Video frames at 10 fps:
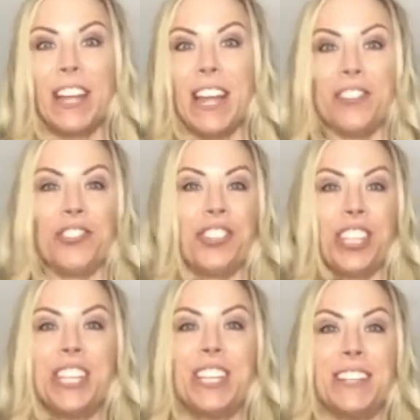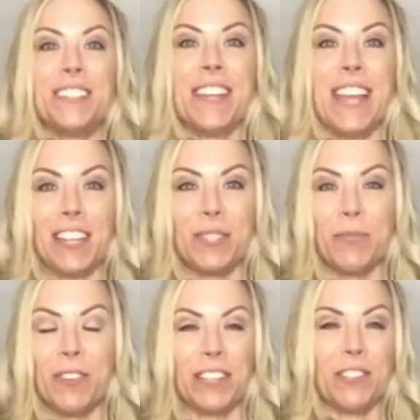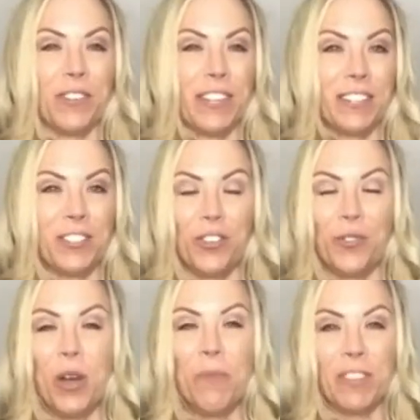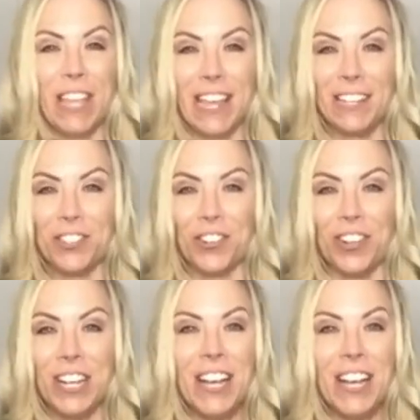and she is an expert and going to hopefully answer